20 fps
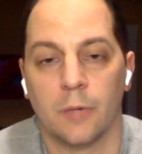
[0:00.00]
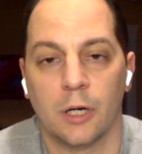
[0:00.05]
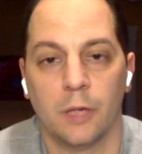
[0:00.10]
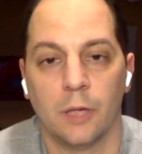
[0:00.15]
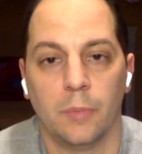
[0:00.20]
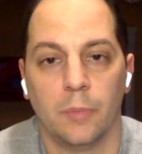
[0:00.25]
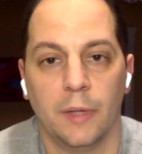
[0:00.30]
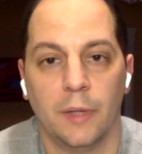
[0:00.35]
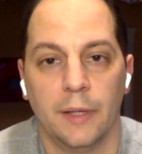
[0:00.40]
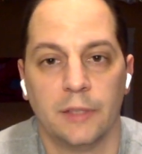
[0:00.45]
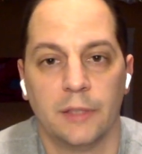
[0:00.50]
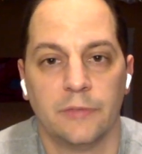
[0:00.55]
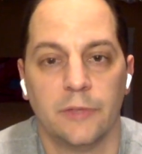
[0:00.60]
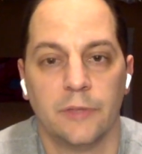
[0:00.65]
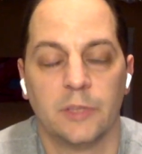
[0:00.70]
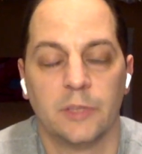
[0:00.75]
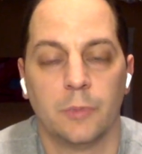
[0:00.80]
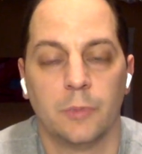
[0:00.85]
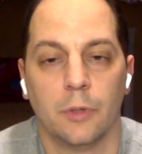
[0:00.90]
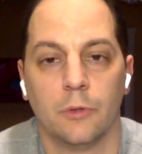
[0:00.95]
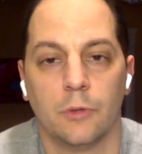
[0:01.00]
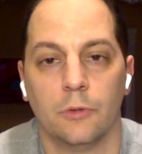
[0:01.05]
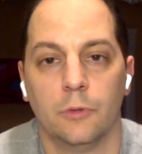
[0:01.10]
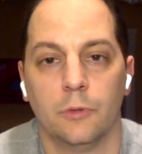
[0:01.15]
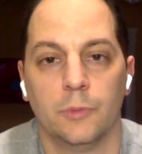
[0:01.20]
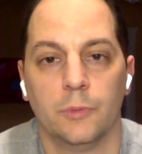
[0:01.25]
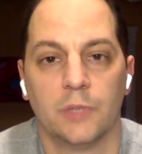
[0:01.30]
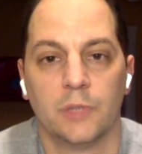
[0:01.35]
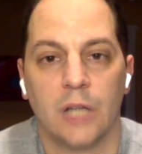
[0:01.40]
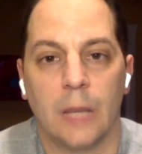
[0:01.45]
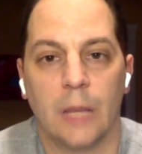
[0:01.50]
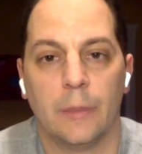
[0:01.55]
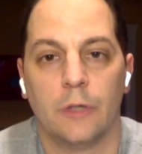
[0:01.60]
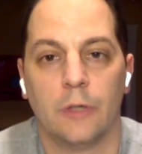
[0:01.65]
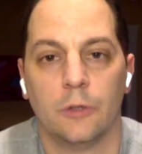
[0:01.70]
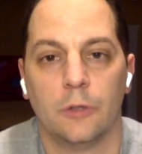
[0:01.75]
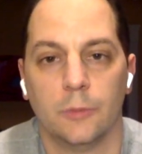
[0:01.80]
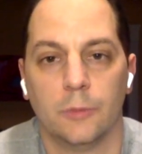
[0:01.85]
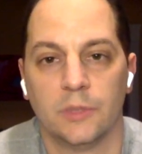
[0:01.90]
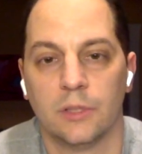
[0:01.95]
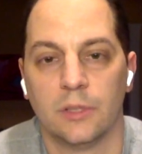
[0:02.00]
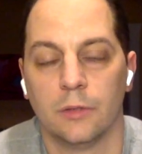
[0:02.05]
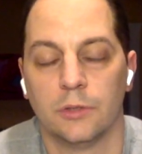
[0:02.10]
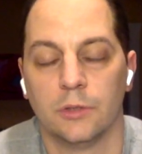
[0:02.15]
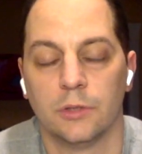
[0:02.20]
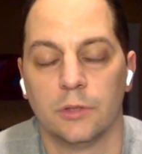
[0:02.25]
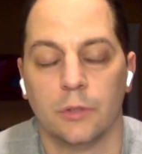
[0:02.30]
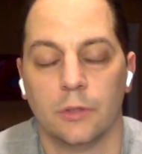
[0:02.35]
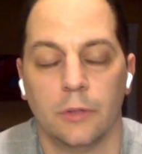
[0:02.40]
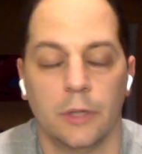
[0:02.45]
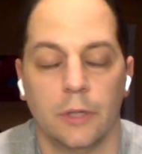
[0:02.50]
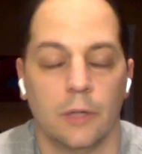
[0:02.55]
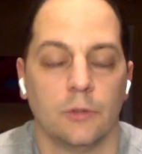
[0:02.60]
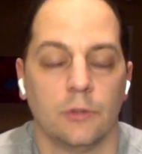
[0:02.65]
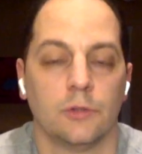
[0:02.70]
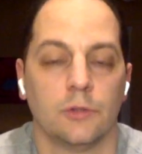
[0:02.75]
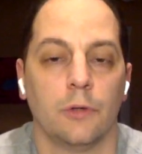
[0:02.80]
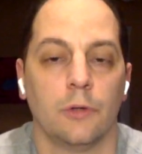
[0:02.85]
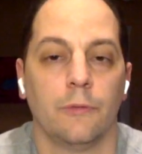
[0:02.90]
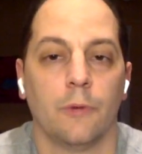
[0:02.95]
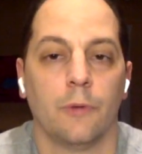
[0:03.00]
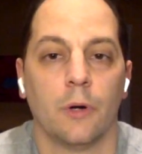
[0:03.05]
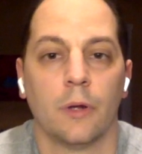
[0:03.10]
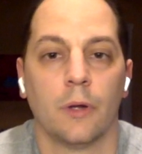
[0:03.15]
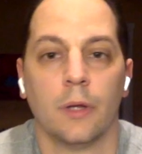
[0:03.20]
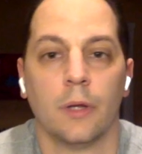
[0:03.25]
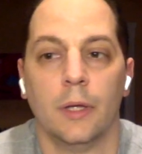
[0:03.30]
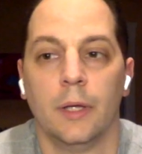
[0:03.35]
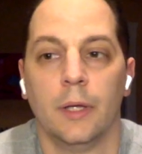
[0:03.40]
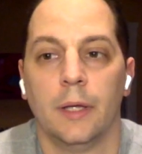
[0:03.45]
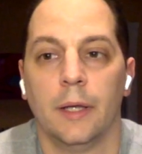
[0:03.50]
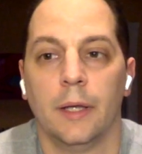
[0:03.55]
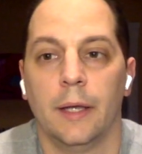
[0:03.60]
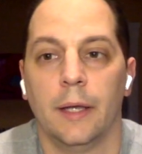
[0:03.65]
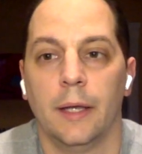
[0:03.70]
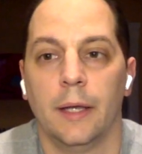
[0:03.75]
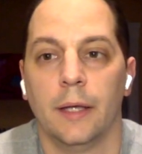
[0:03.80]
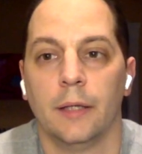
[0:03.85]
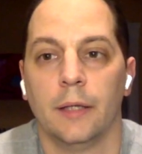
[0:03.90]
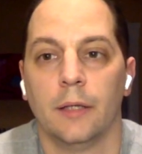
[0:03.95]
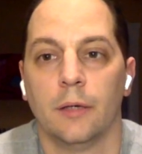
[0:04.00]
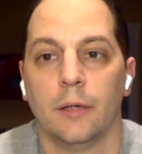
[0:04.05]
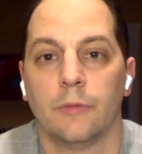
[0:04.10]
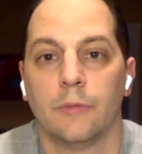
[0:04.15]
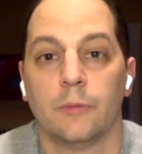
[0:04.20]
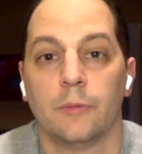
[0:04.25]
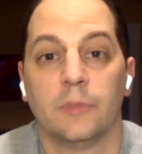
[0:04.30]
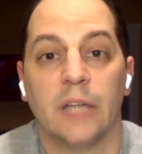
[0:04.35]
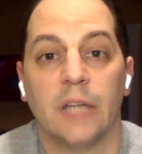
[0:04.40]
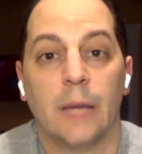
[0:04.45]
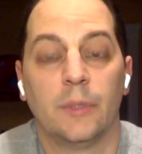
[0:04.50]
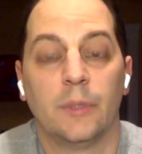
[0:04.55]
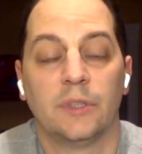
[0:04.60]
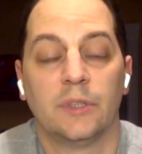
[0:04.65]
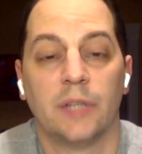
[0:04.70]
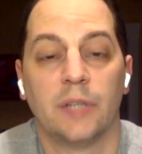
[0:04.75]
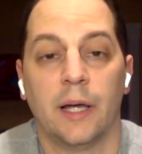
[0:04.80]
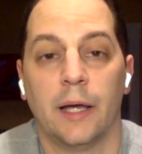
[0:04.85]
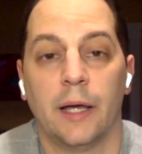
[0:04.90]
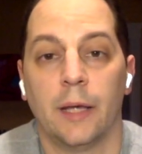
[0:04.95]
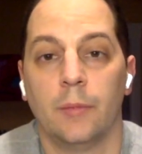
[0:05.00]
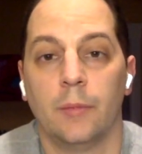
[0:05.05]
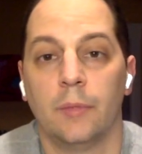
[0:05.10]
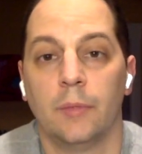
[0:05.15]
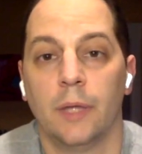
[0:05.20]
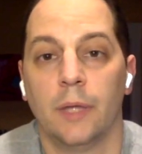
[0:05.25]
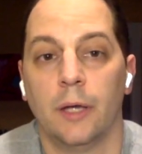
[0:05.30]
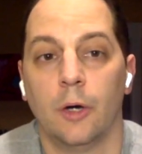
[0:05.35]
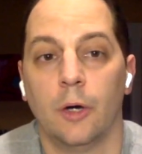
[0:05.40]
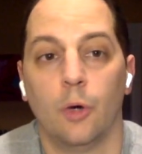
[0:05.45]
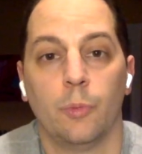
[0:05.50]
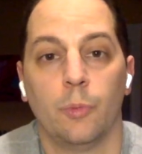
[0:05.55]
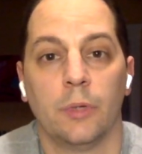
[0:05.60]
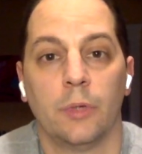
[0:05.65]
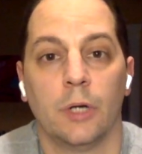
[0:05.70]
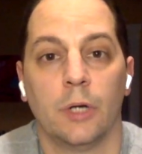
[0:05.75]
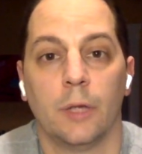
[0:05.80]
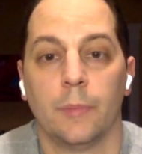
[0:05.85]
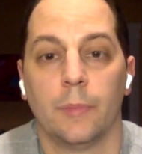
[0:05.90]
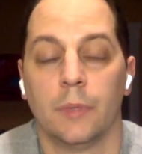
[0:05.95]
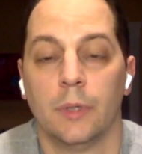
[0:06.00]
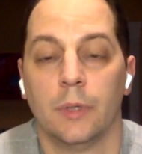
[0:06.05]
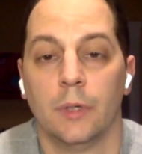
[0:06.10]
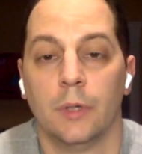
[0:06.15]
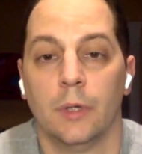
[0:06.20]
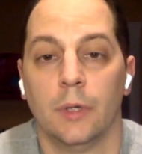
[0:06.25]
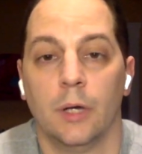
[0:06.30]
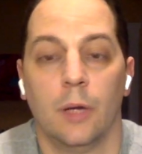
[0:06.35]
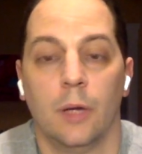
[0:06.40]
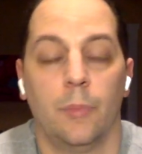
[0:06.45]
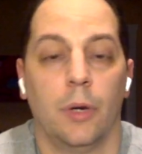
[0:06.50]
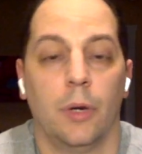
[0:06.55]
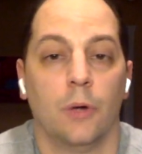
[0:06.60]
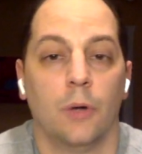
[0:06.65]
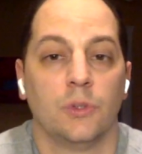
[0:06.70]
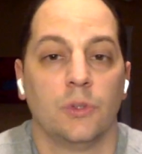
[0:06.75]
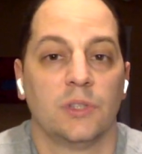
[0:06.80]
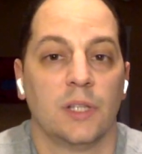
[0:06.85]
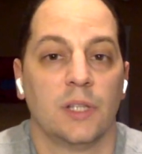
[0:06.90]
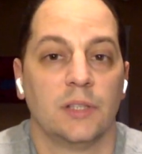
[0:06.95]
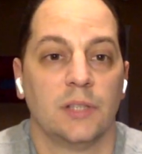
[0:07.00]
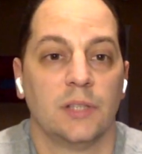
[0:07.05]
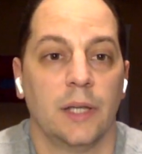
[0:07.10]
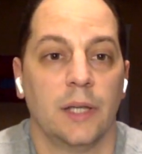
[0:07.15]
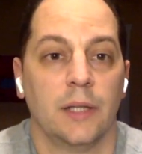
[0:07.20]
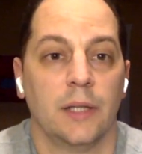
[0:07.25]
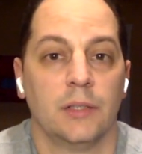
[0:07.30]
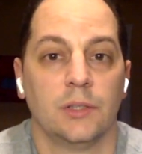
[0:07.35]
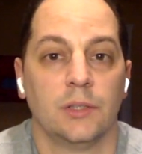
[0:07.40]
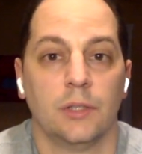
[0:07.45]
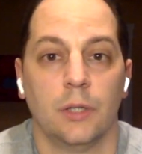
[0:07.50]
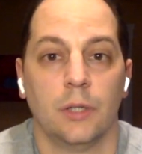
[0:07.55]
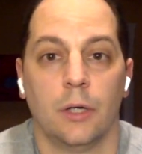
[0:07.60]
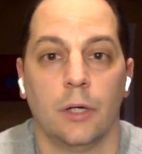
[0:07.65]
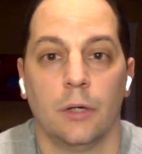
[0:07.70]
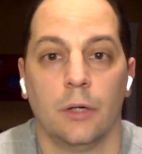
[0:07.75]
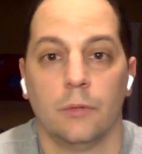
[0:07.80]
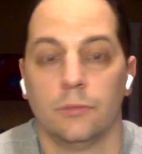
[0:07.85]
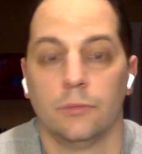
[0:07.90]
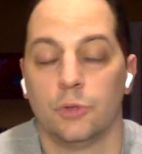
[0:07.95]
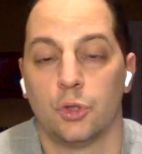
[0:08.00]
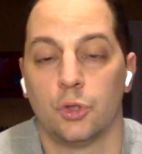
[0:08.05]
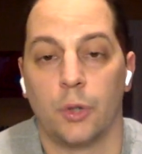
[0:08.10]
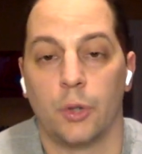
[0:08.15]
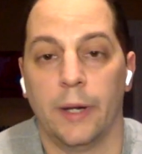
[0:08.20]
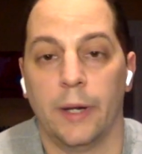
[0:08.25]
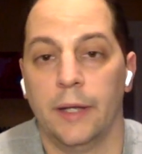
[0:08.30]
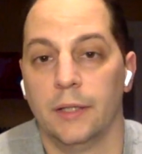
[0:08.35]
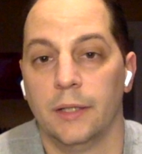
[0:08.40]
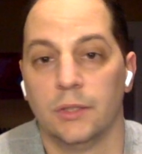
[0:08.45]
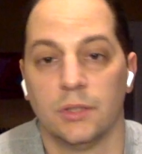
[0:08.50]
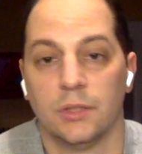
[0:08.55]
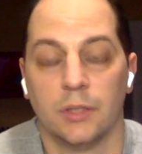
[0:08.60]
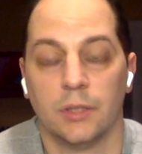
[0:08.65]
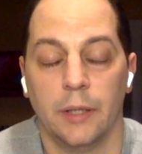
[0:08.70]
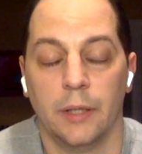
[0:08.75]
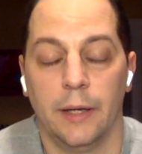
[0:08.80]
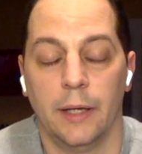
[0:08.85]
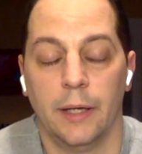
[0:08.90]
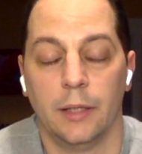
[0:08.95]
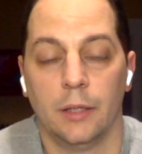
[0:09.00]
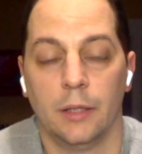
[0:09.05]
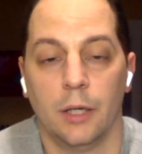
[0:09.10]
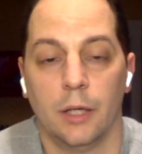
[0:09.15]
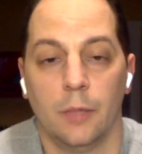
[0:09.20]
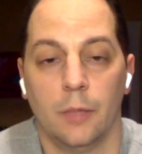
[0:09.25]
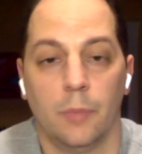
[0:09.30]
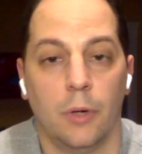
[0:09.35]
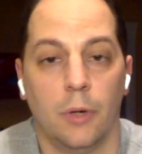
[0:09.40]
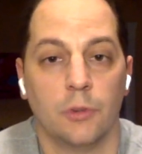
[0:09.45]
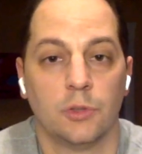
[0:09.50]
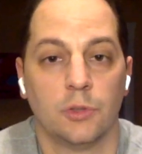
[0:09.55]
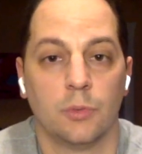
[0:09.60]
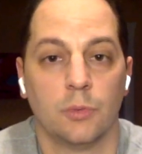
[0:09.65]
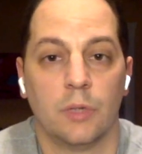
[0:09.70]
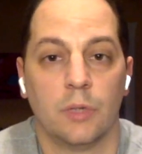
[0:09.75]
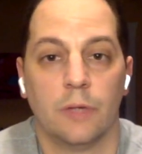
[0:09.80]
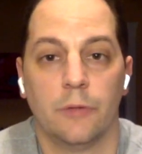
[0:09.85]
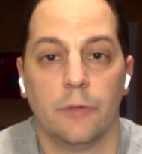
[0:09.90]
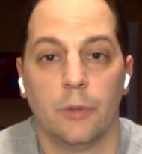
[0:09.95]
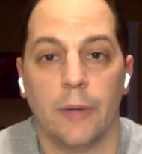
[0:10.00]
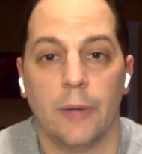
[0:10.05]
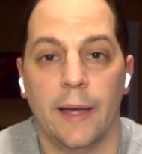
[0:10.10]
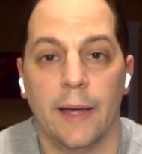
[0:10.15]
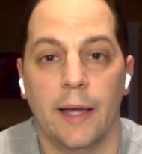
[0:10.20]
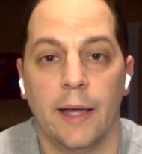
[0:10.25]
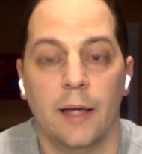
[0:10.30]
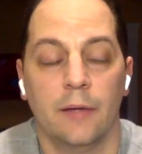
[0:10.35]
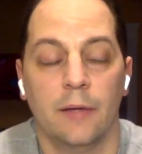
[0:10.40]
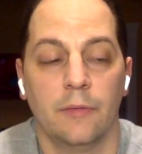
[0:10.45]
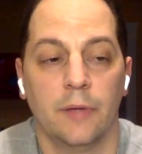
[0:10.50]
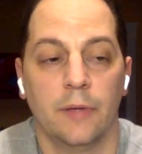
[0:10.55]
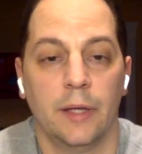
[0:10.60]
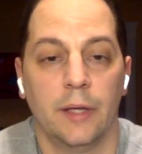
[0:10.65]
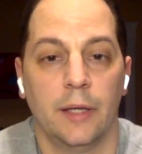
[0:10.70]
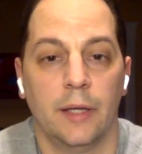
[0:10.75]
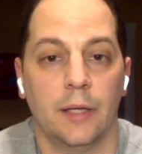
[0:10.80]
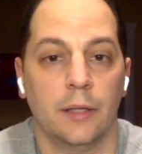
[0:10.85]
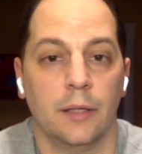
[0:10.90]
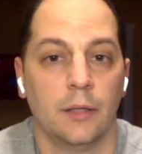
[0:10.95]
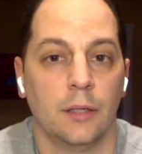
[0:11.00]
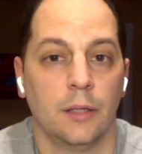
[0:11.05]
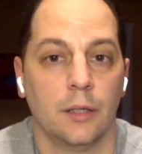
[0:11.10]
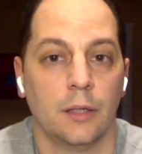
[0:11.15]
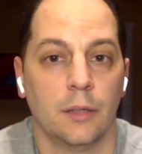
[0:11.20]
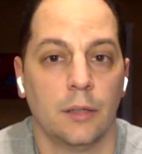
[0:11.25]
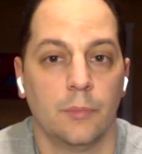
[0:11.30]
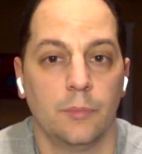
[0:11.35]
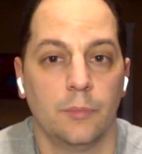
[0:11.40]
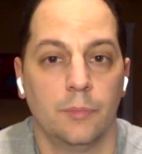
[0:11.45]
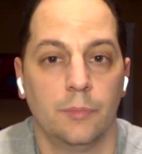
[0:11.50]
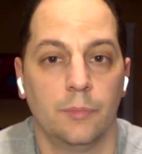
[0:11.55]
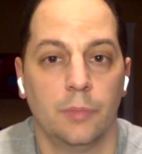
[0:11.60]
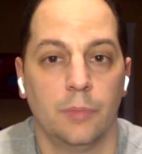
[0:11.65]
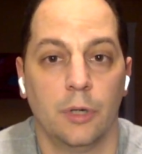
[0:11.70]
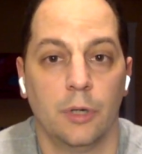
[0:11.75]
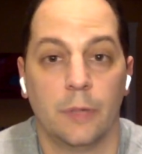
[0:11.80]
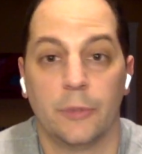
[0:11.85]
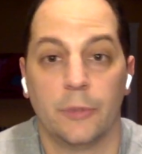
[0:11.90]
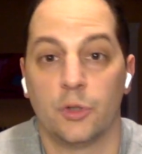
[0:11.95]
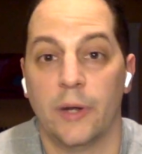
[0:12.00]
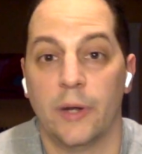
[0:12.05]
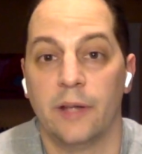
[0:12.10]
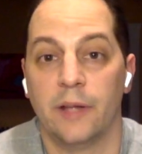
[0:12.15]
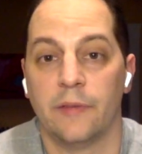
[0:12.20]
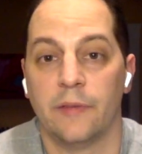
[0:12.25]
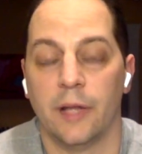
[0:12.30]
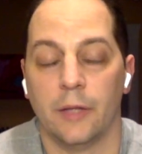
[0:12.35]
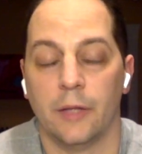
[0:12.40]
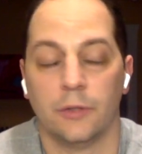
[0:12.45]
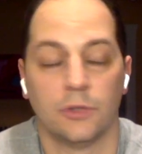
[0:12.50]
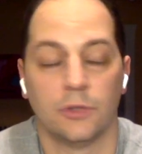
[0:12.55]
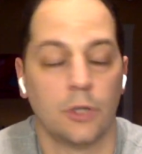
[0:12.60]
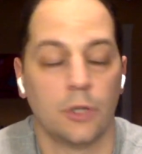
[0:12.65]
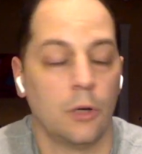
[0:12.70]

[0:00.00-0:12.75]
Marketplace, Facebook groups, comic groups, so forth. And from time to time, they open up a post that says, you know, trades, and post whatever you have, and put up a trade value.